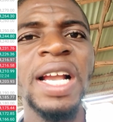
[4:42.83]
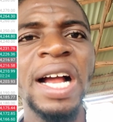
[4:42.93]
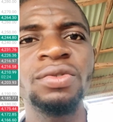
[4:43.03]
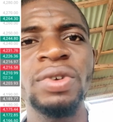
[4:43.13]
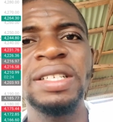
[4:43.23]

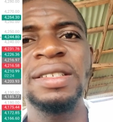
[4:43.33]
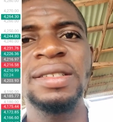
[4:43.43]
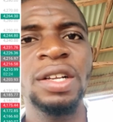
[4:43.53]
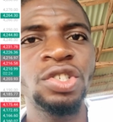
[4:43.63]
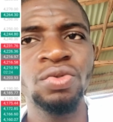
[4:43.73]
and
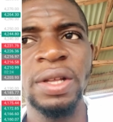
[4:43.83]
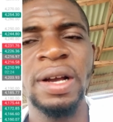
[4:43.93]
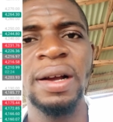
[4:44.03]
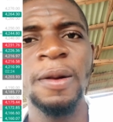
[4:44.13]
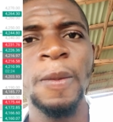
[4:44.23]
resistant
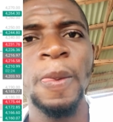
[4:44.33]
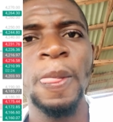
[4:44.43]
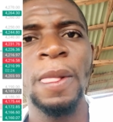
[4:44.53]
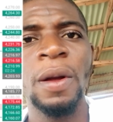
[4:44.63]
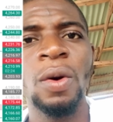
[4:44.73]
trader?
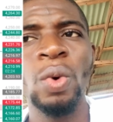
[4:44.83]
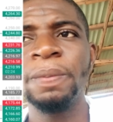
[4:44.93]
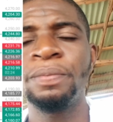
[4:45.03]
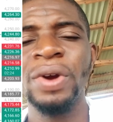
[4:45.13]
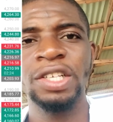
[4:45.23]
When
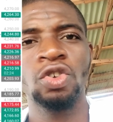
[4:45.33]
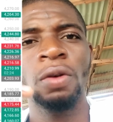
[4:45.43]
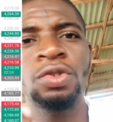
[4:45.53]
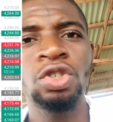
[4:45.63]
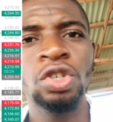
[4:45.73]
price
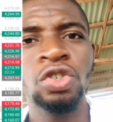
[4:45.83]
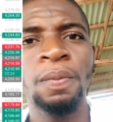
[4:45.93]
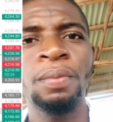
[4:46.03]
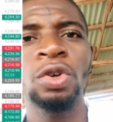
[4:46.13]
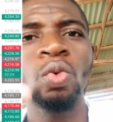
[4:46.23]
comes to your
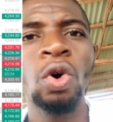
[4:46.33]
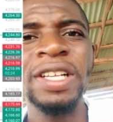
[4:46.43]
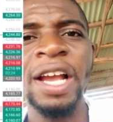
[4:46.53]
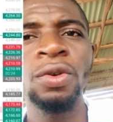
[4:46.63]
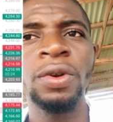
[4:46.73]
support, what
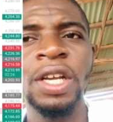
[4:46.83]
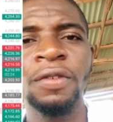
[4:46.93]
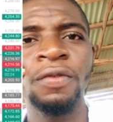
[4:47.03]
are you looking